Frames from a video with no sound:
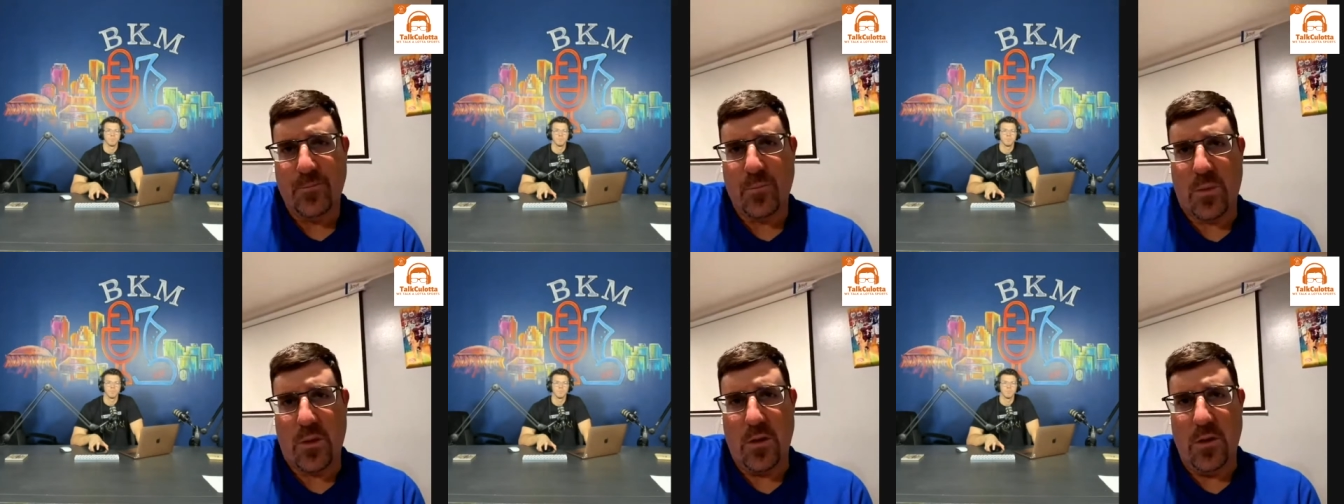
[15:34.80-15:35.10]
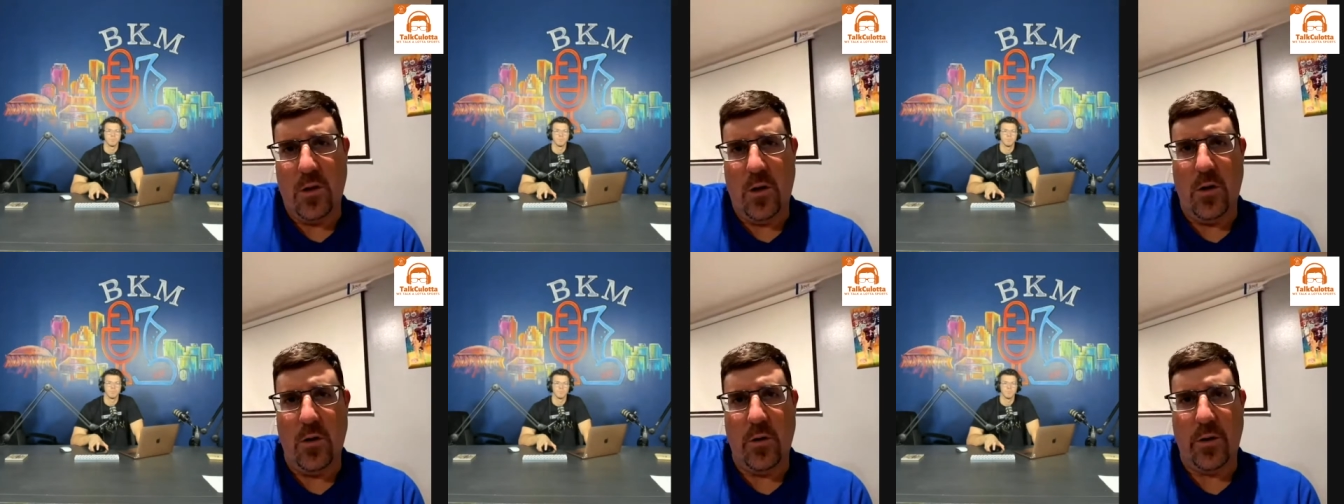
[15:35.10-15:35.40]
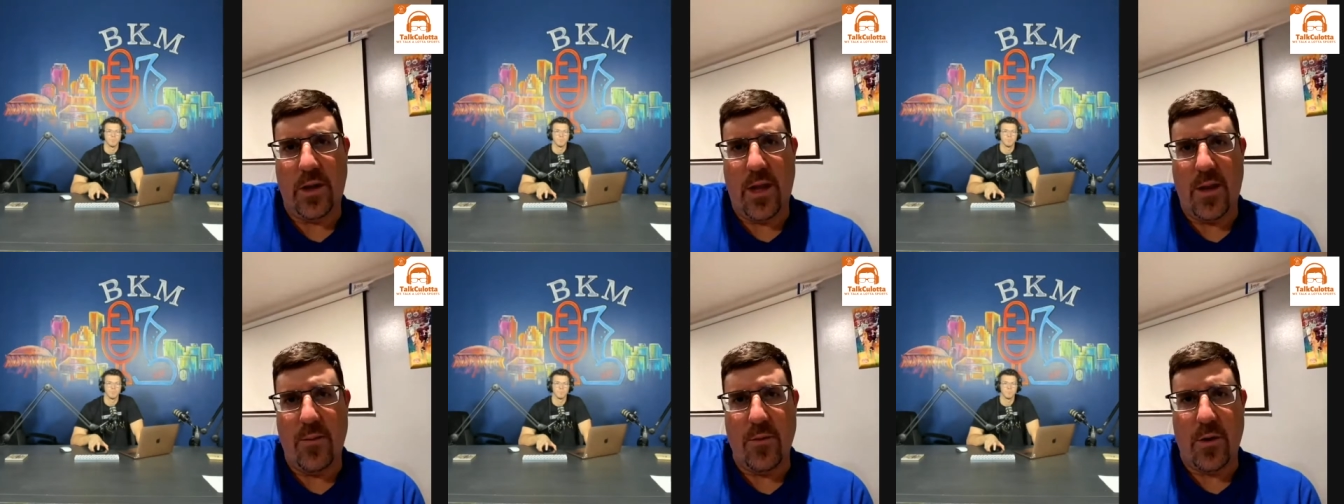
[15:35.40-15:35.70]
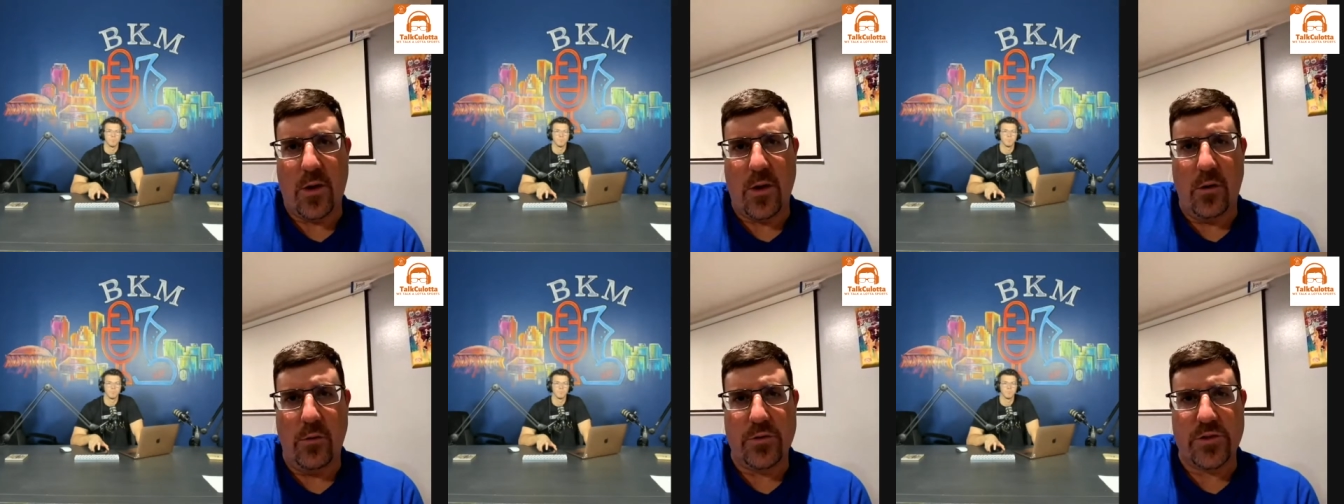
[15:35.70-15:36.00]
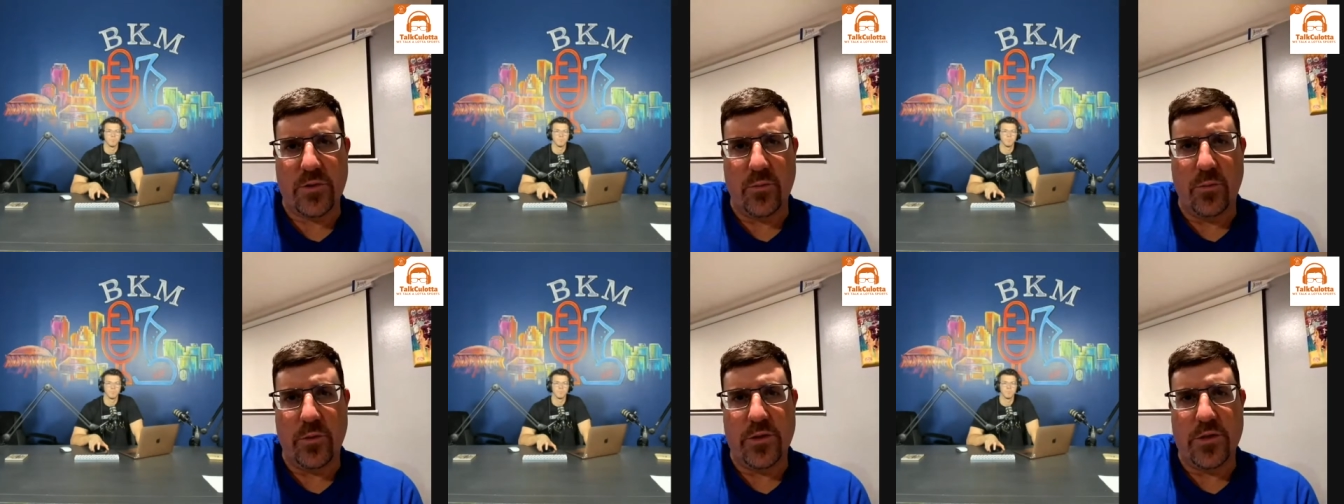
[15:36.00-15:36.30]
you know the game of
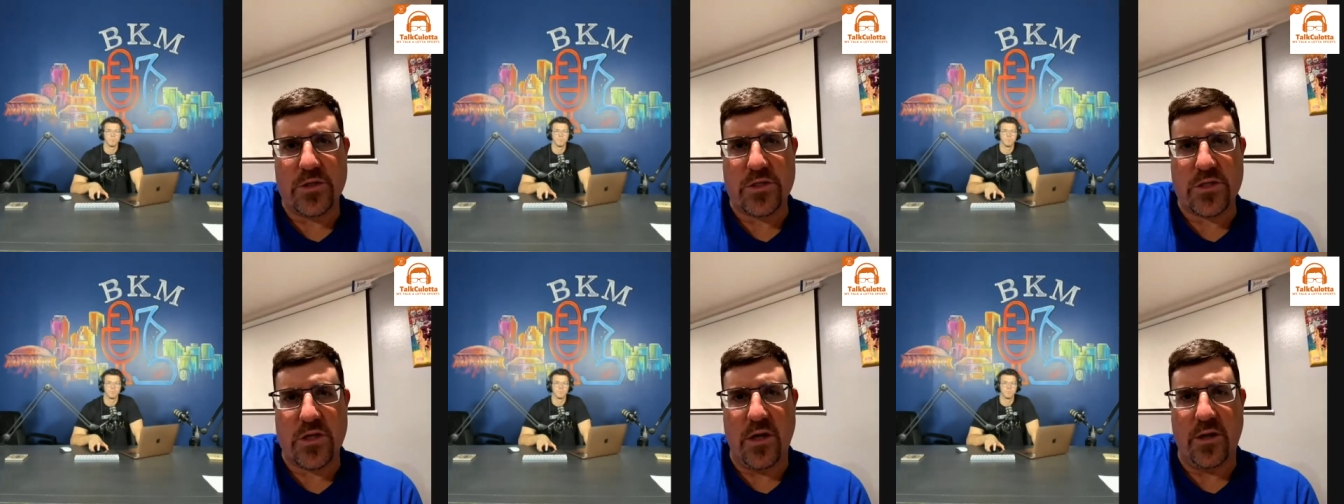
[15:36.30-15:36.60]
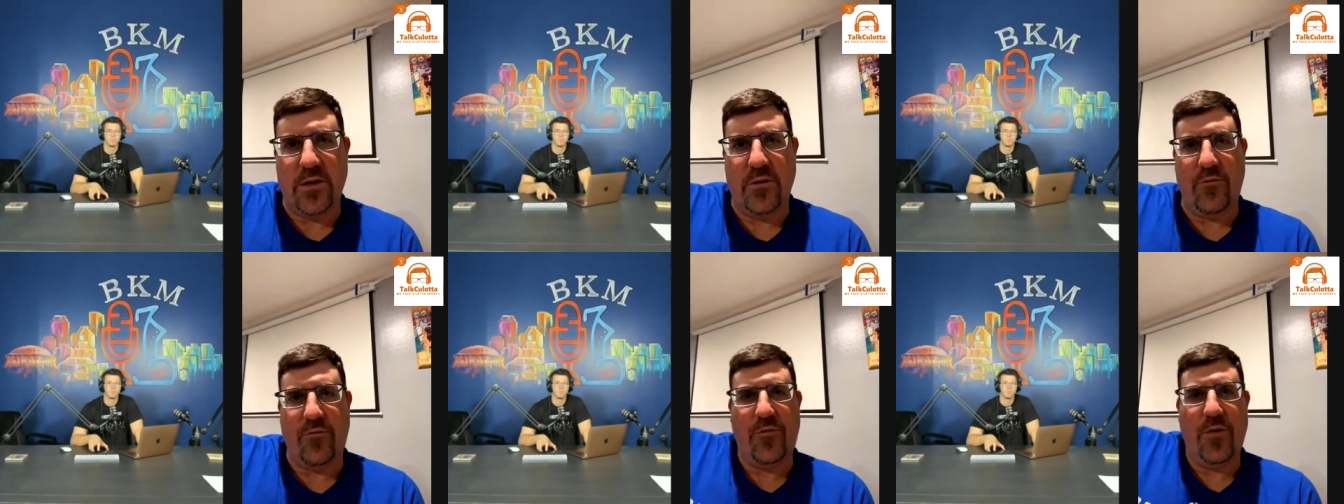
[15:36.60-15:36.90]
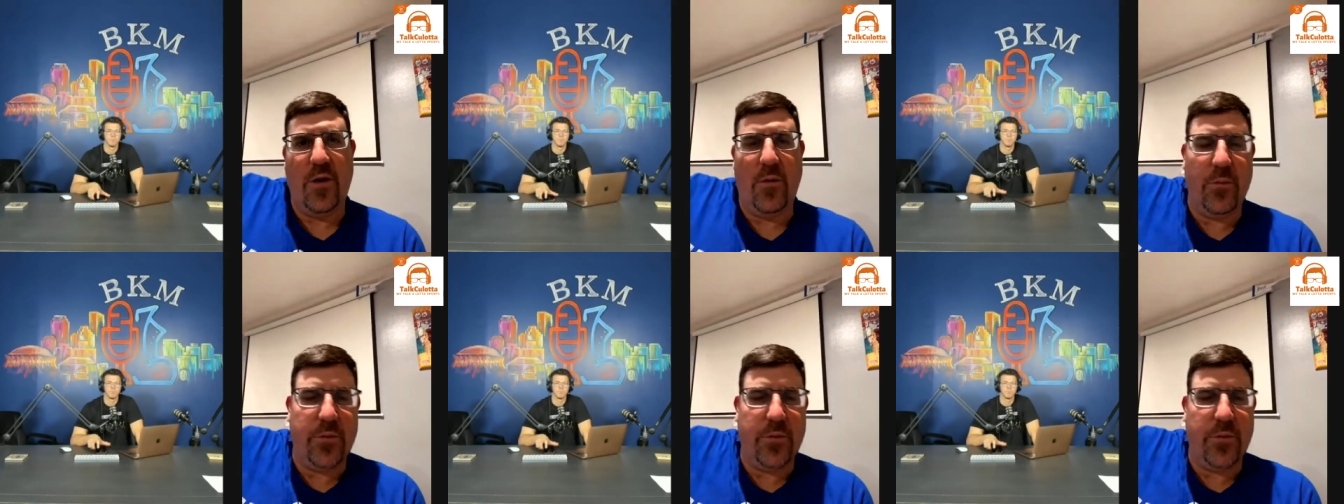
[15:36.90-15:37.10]
coaching when you study and film